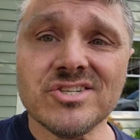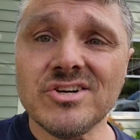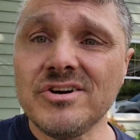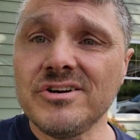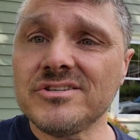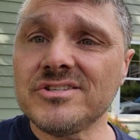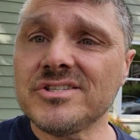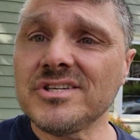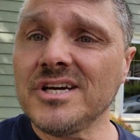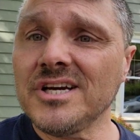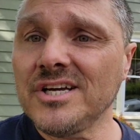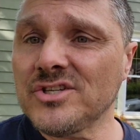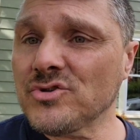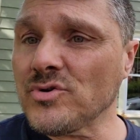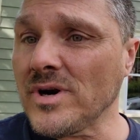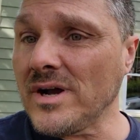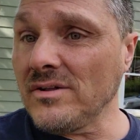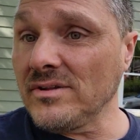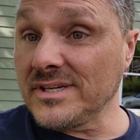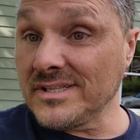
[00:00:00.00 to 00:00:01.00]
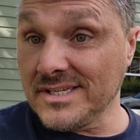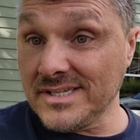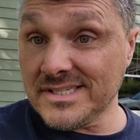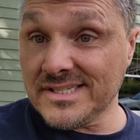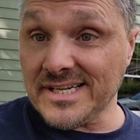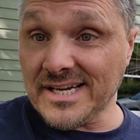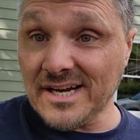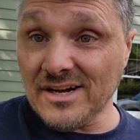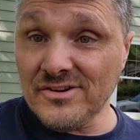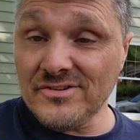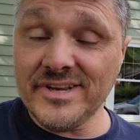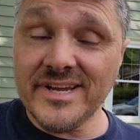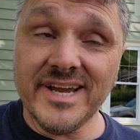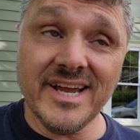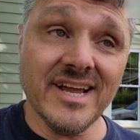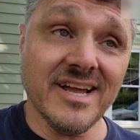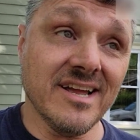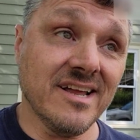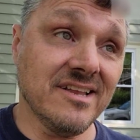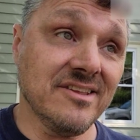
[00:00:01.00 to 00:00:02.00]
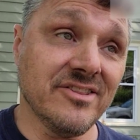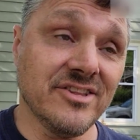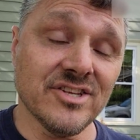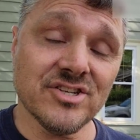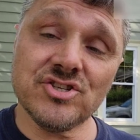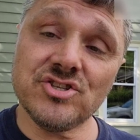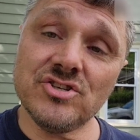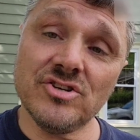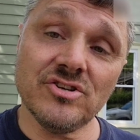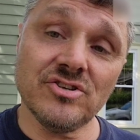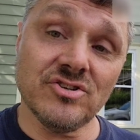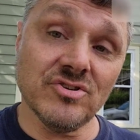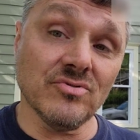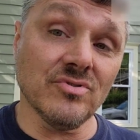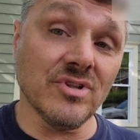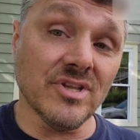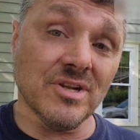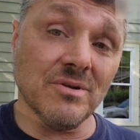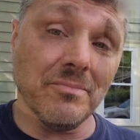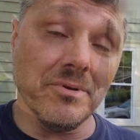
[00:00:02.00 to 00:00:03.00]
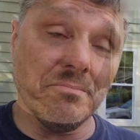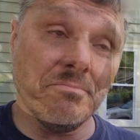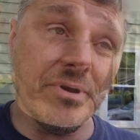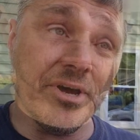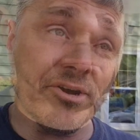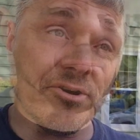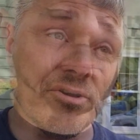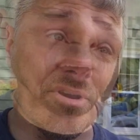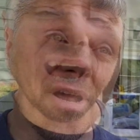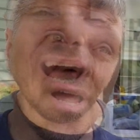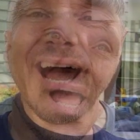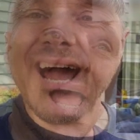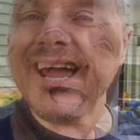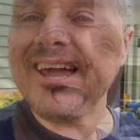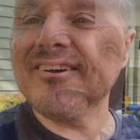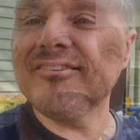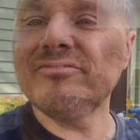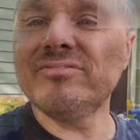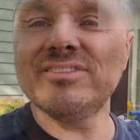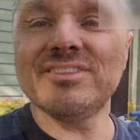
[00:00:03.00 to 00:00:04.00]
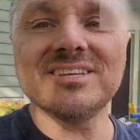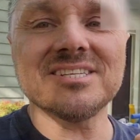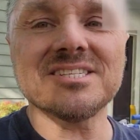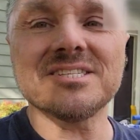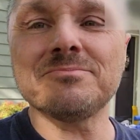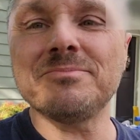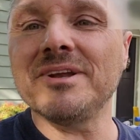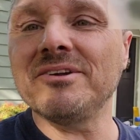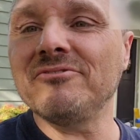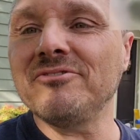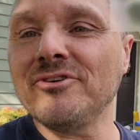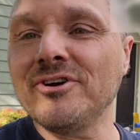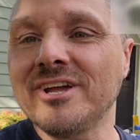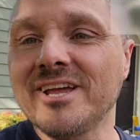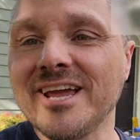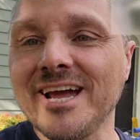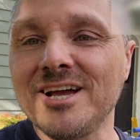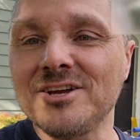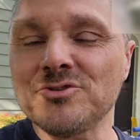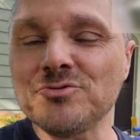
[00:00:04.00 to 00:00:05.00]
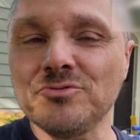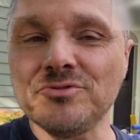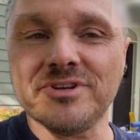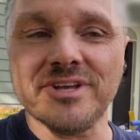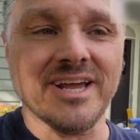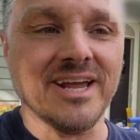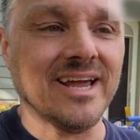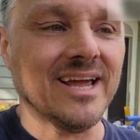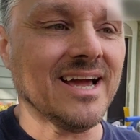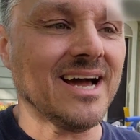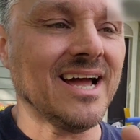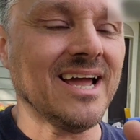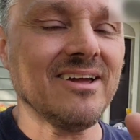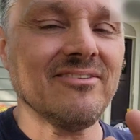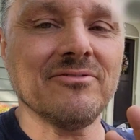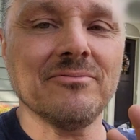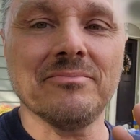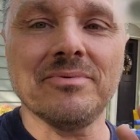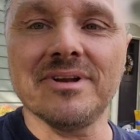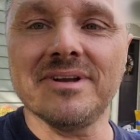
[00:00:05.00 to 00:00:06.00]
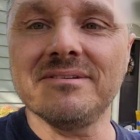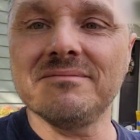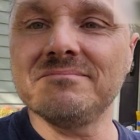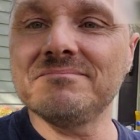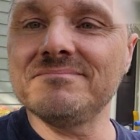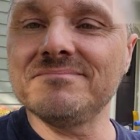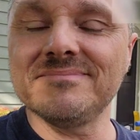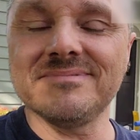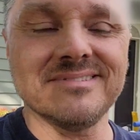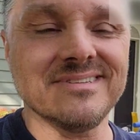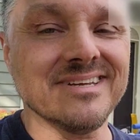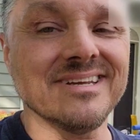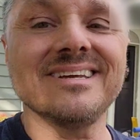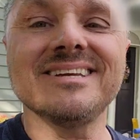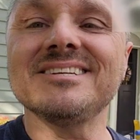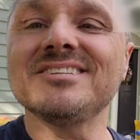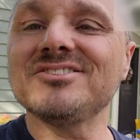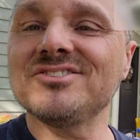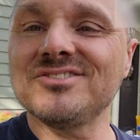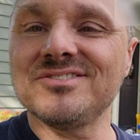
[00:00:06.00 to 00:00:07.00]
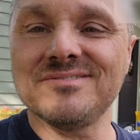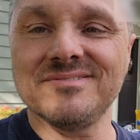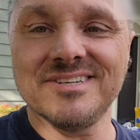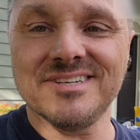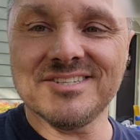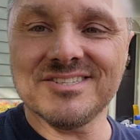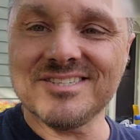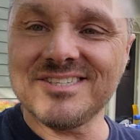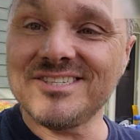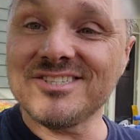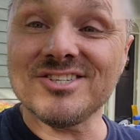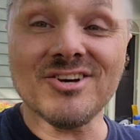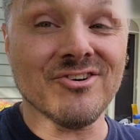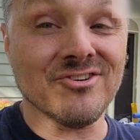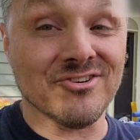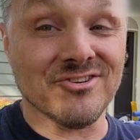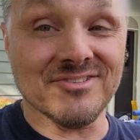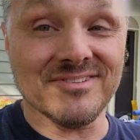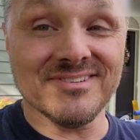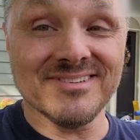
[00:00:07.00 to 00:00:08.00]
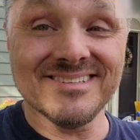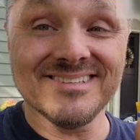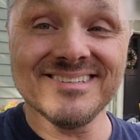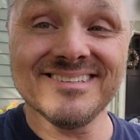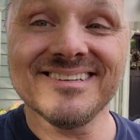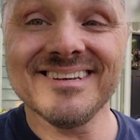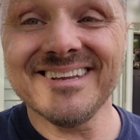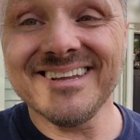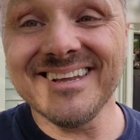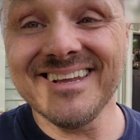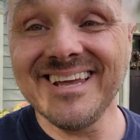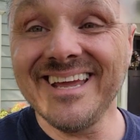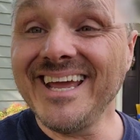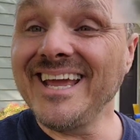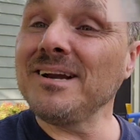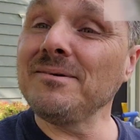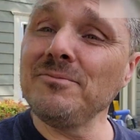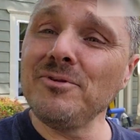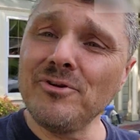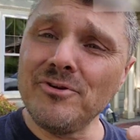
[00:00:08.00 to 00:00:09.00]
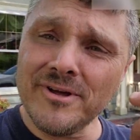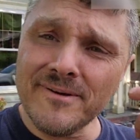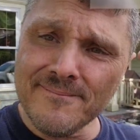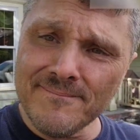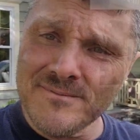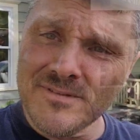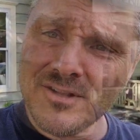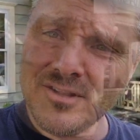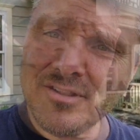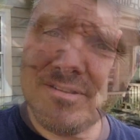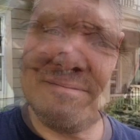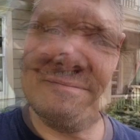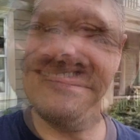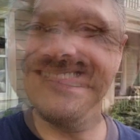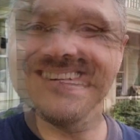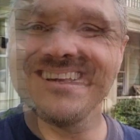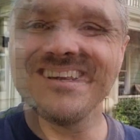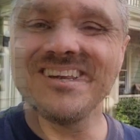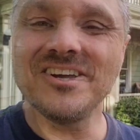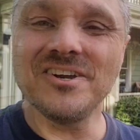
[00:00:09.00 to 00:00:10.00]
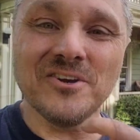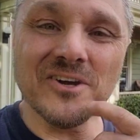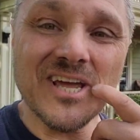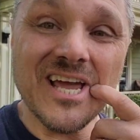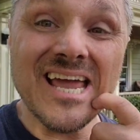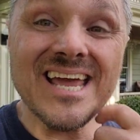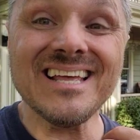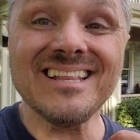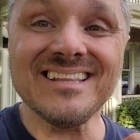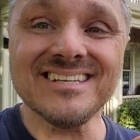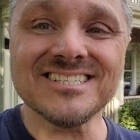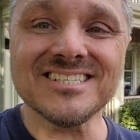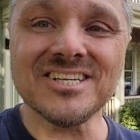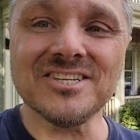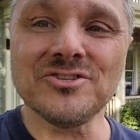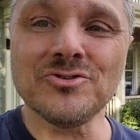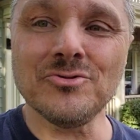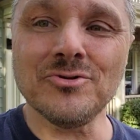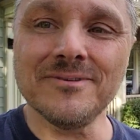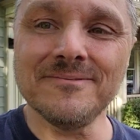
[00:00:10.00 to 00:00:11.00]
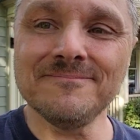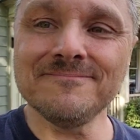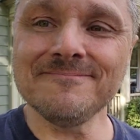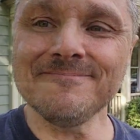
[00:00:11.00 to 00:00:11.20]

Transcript: start uh, troweling this down, and this should do a little bit better. I have, this has been a very casual day. I haven't been, it's, it's, it's all good and I'm learning. Okay, let's get to it.